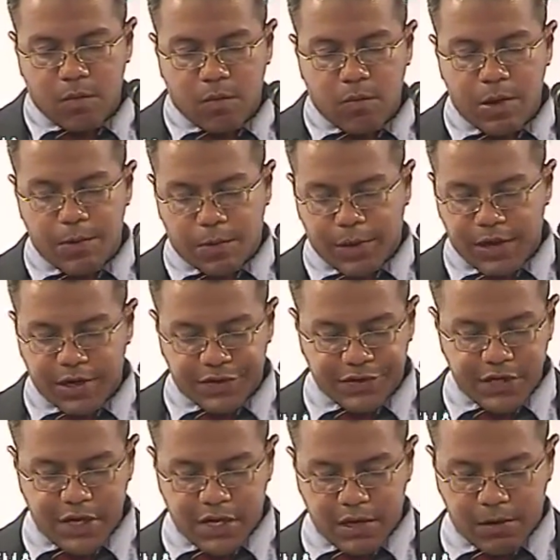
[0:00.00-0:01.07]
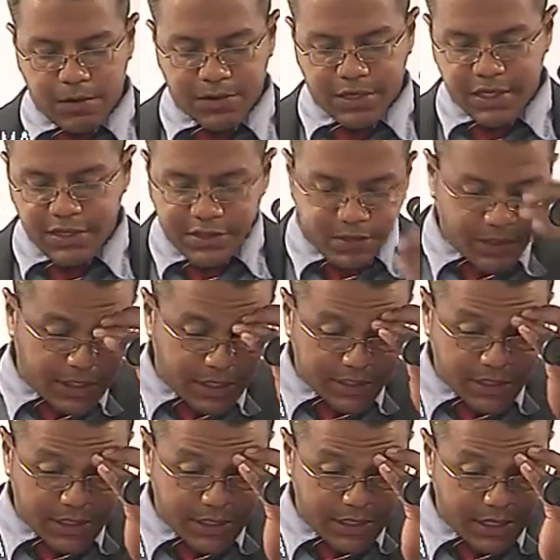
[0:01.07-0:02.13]
What we're going to see here with the history
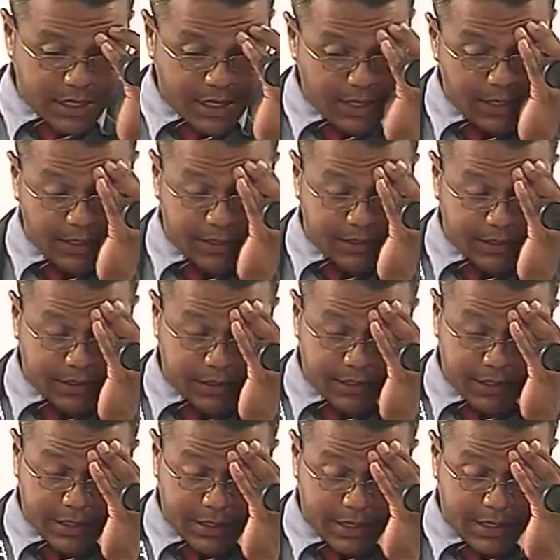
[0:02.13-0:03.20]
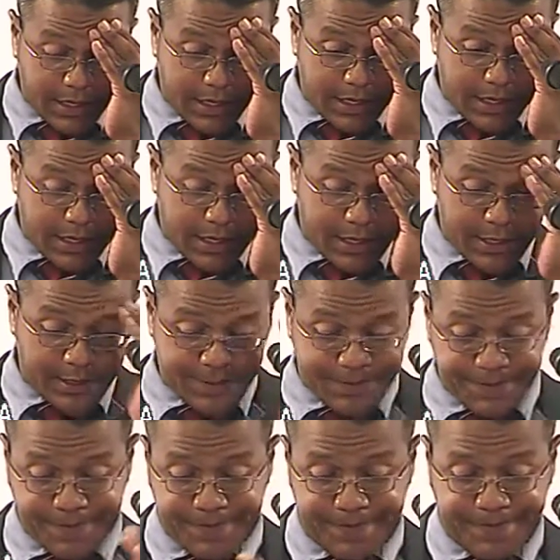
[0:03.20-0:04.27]
lesson is
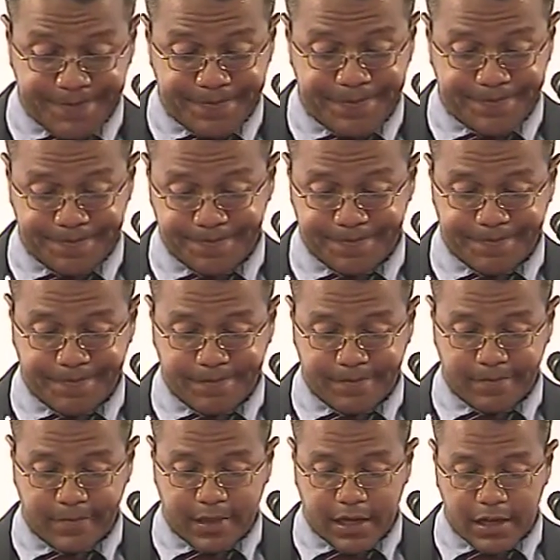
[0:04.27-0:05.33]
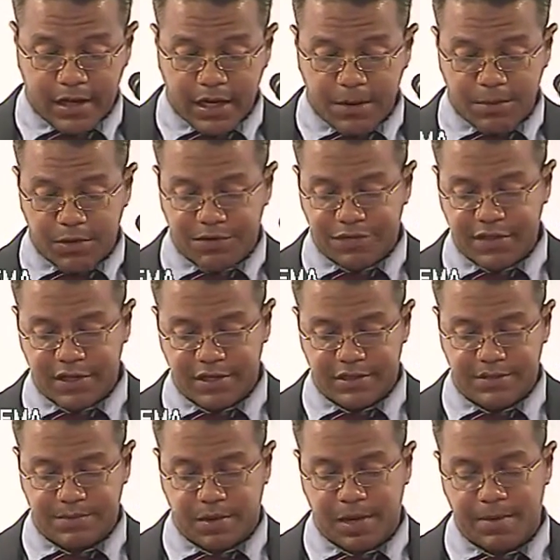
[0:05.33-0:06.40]
um, number of things
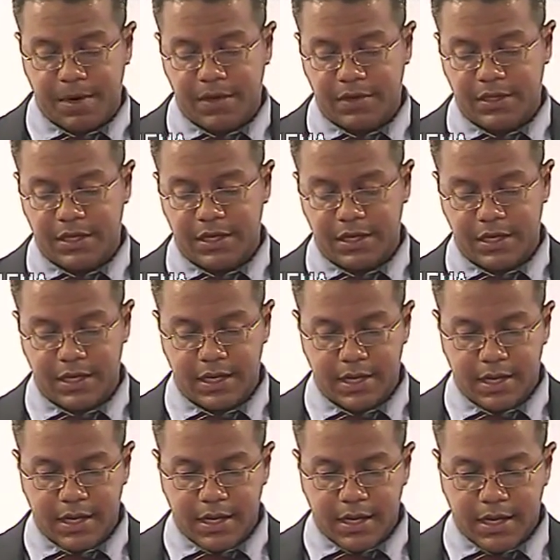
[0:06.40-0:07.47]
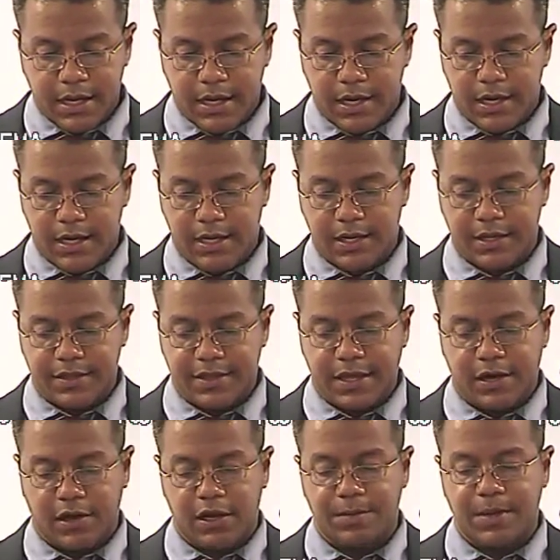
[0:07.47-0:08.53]
primarily uh, that
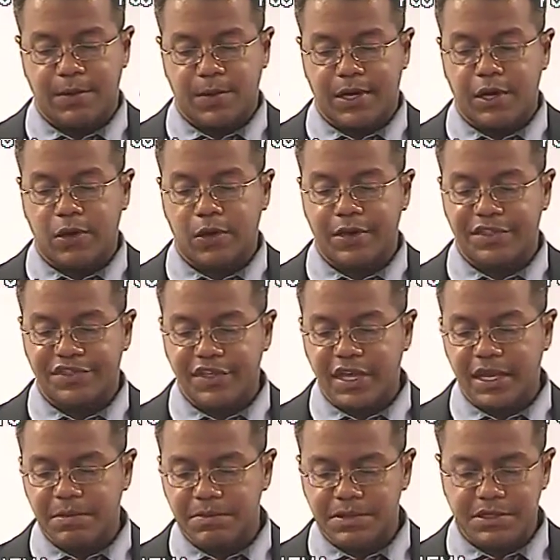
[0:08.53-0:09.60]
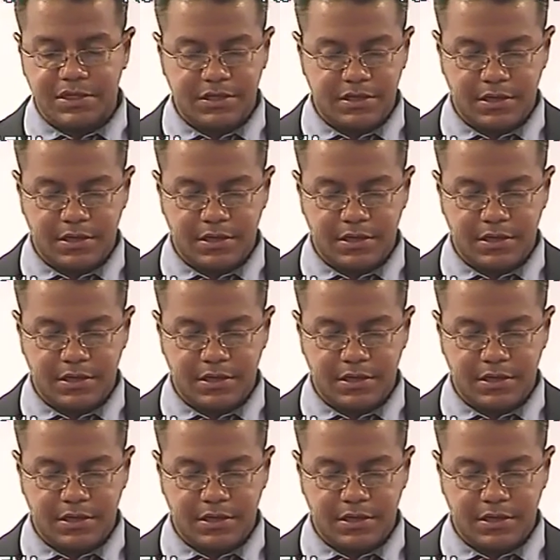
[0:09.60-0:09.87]
are going to be recurring themes.